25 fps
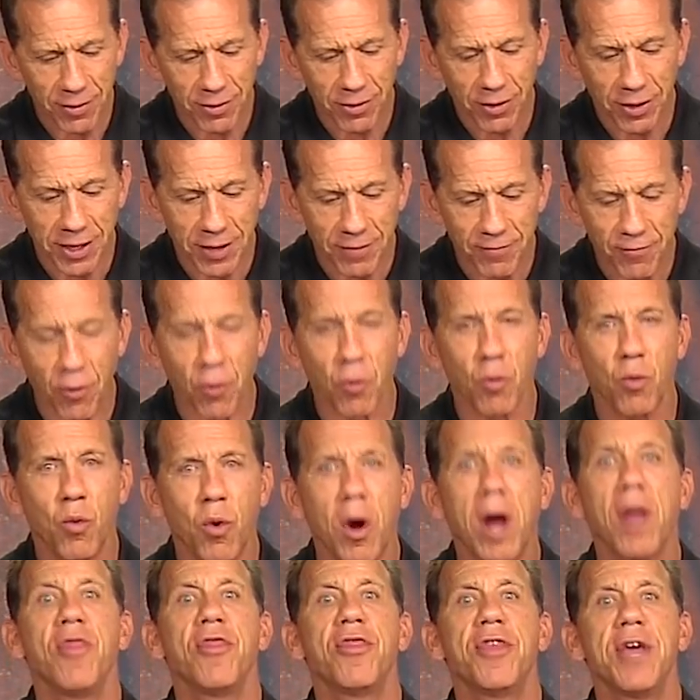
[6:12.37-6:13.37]
you're looking for
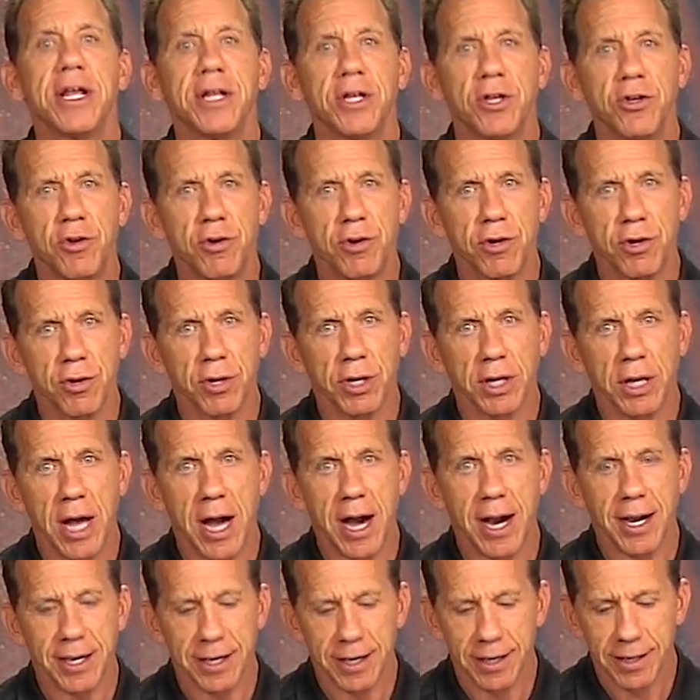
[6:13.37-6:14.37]
one thing to do to your
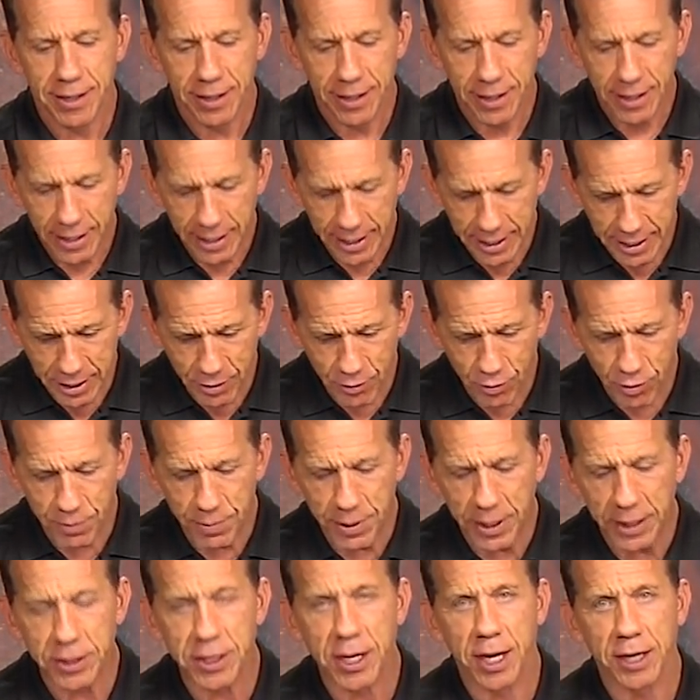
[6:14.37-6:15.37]
Glock, it would
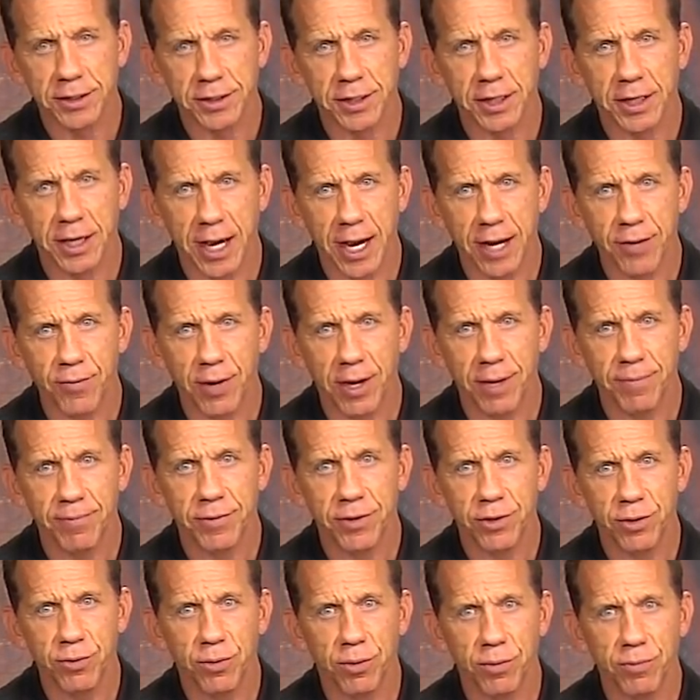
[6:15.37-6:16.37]
be a tungsten guide rod.
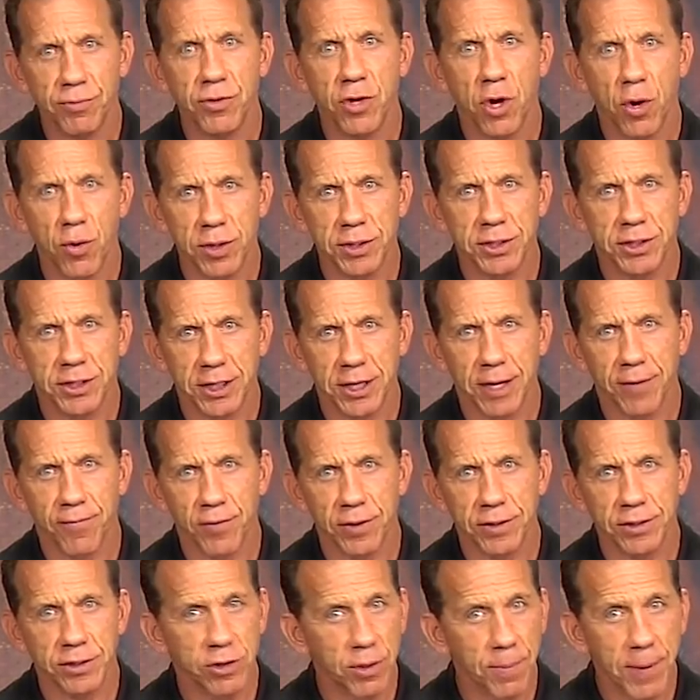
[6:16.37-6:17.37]
You will notice the
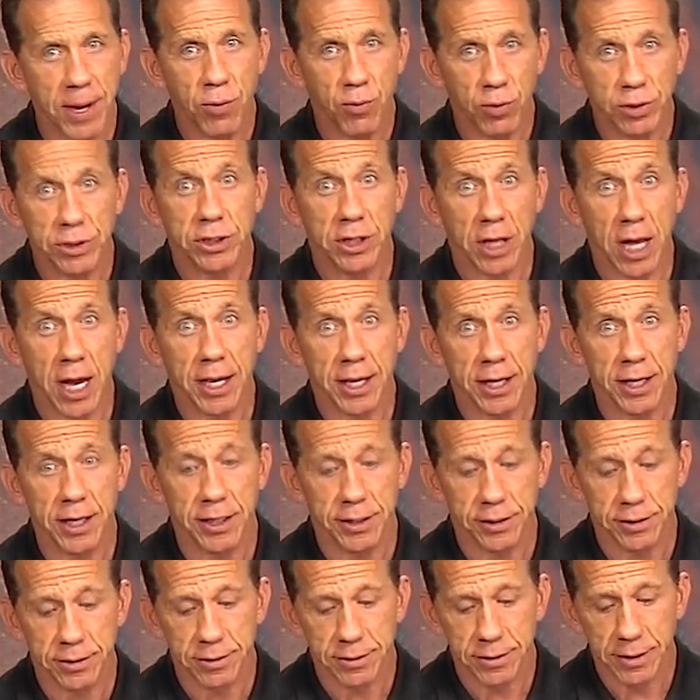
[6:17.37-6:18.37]
difference no matter which Glock it
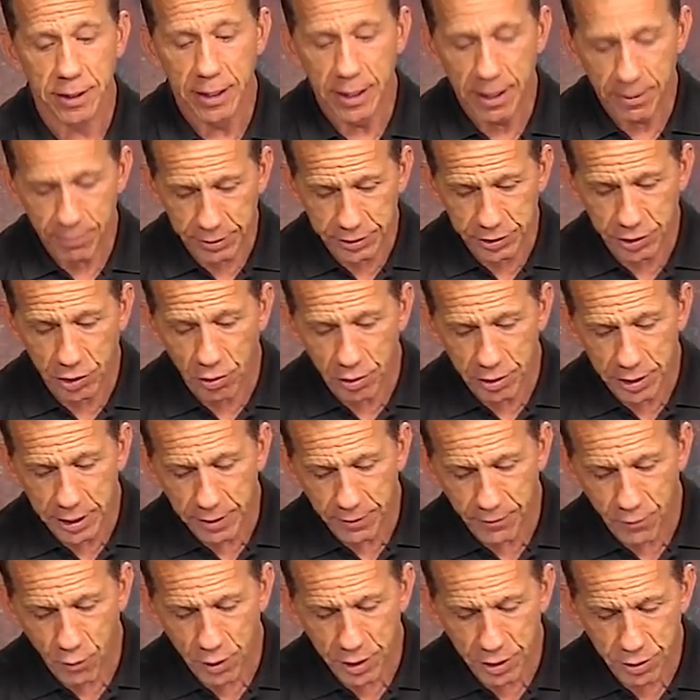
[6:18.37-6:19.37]
is, but certainly in
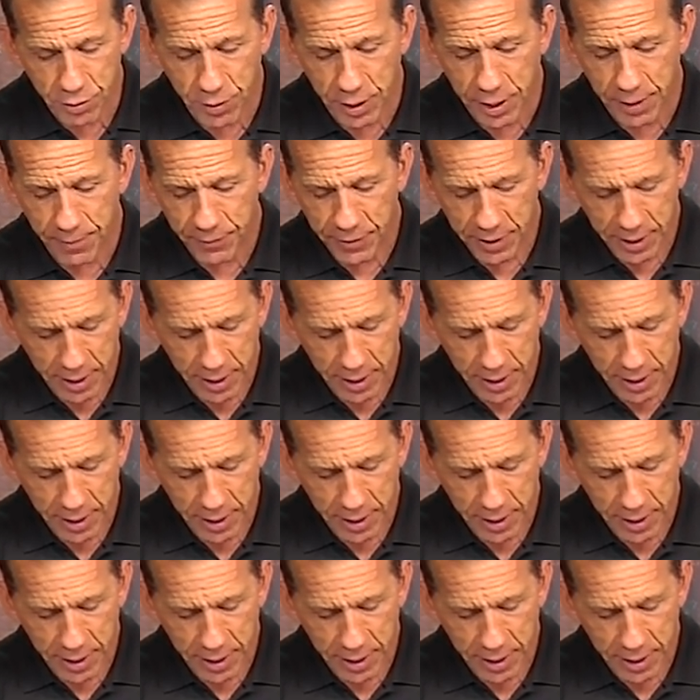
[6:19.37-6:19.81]
the forty-three.